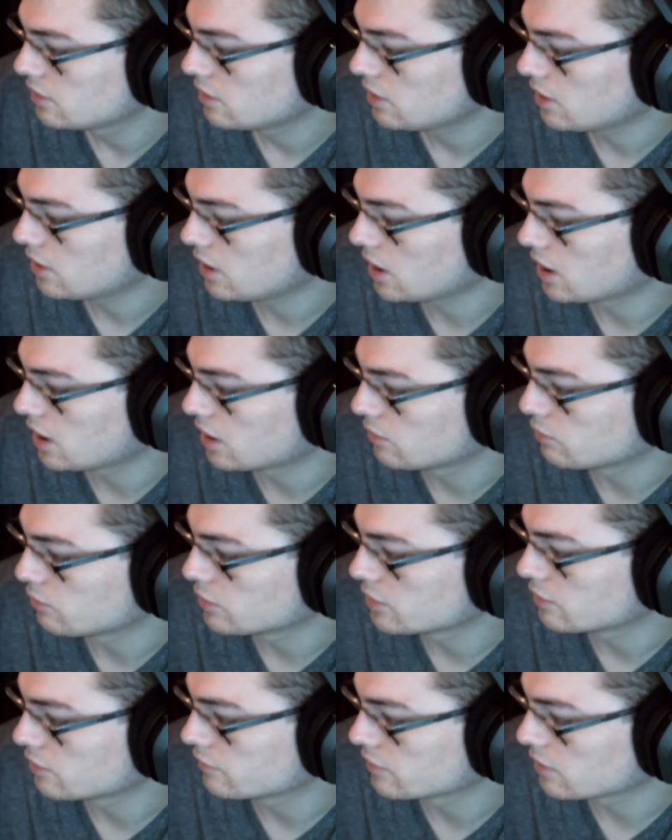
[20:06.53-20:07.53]

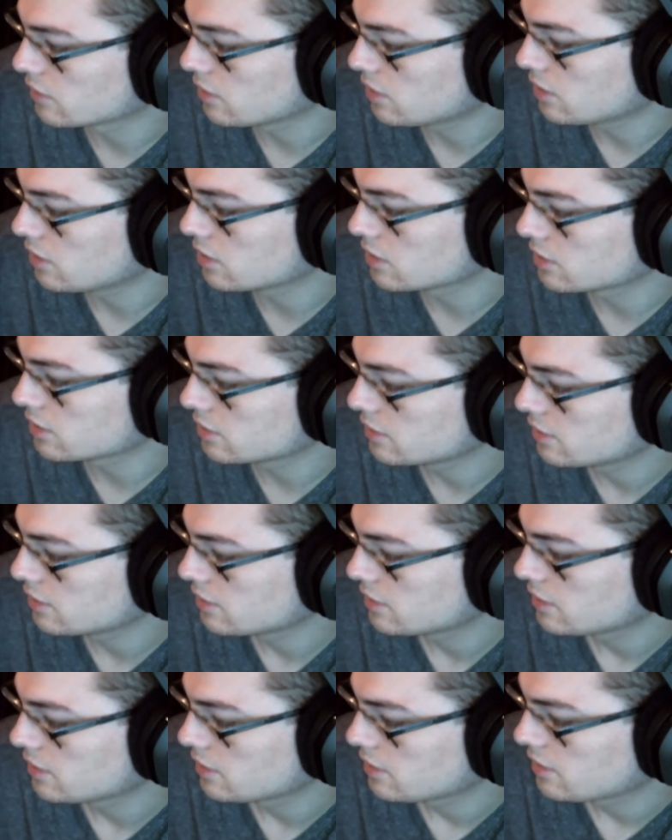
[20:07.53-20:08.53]
1 over R
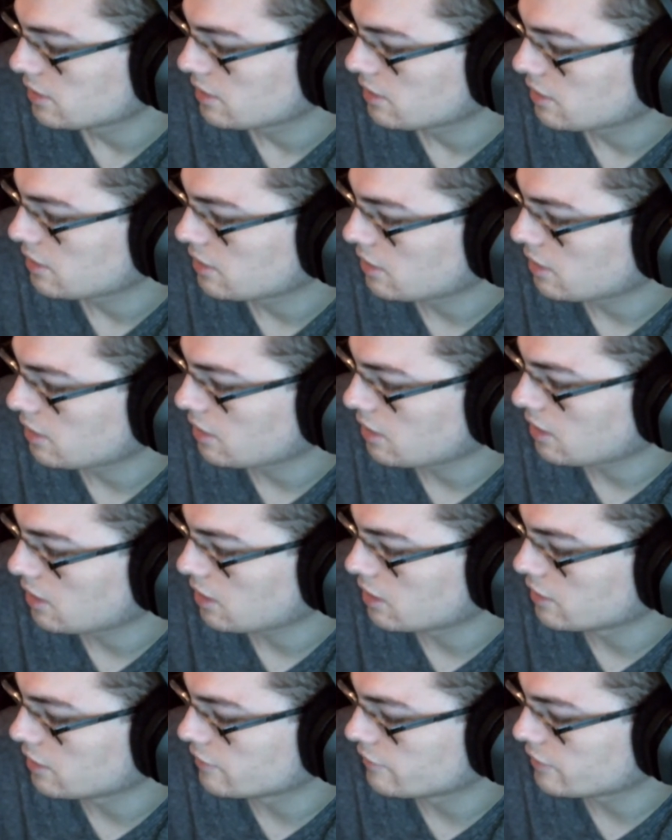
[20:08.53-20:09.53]

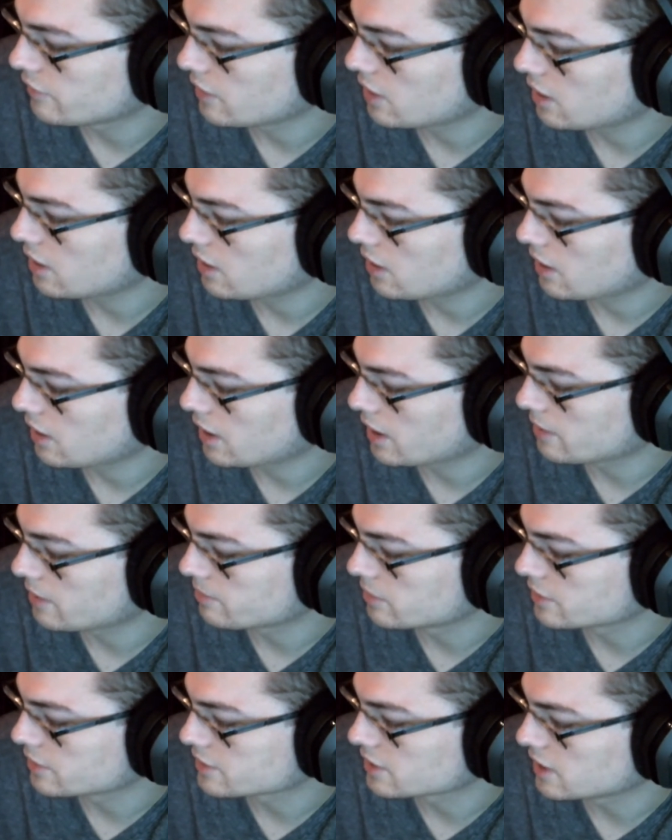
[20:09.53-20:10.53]
of A
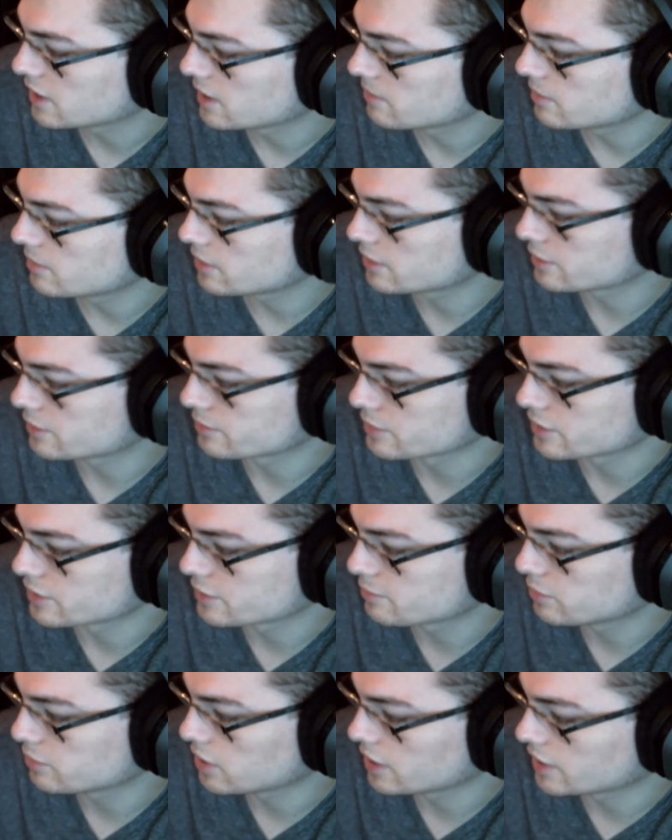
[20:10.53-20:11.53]
plus lambda, because we're
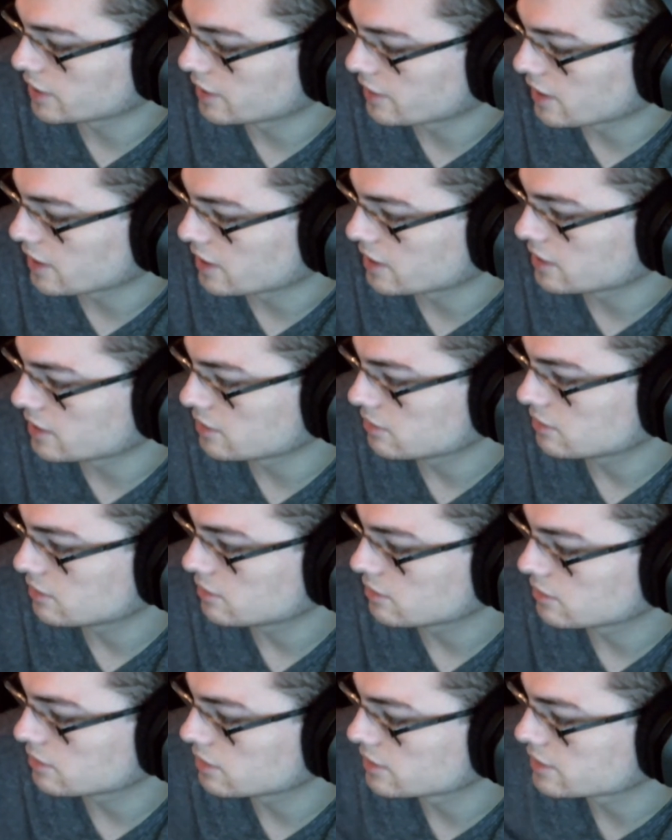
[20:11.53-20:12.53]
just plugging that in.
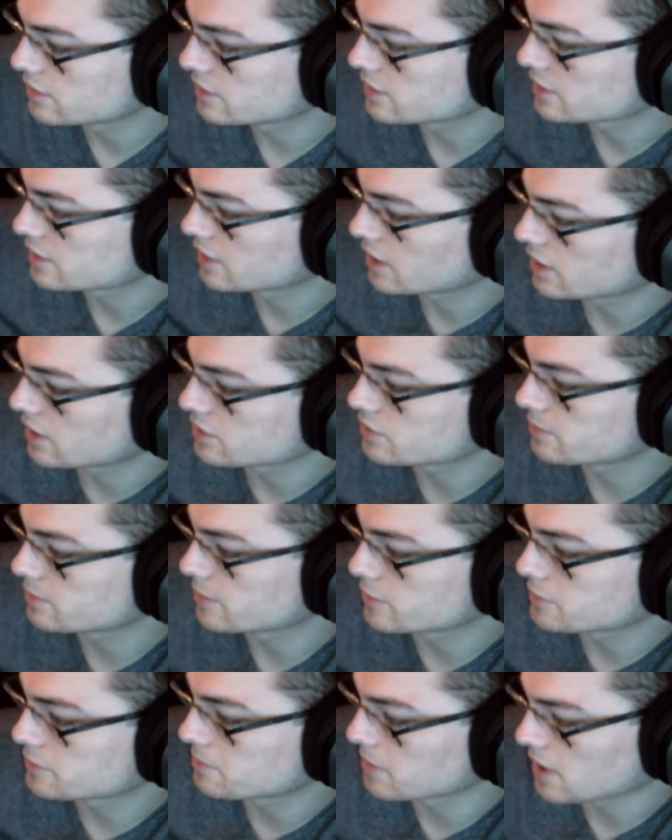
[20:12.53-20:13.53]
This is again
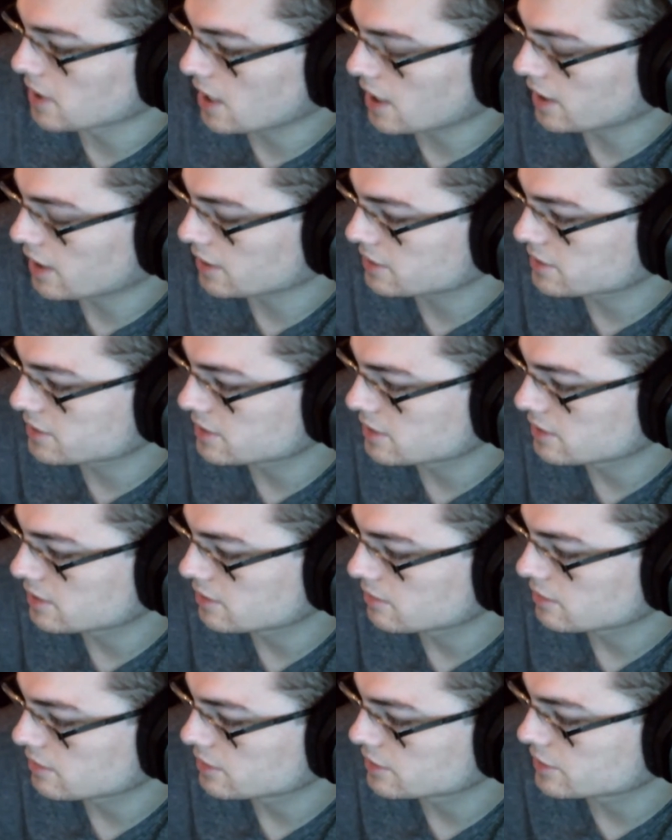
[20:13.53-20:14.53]
supposed to be X,
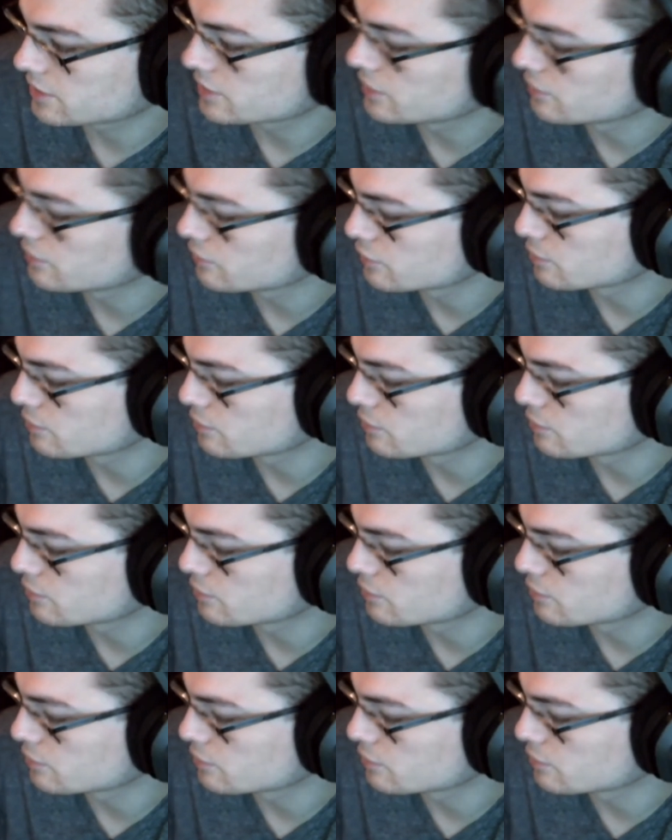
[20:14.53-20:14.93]
excuse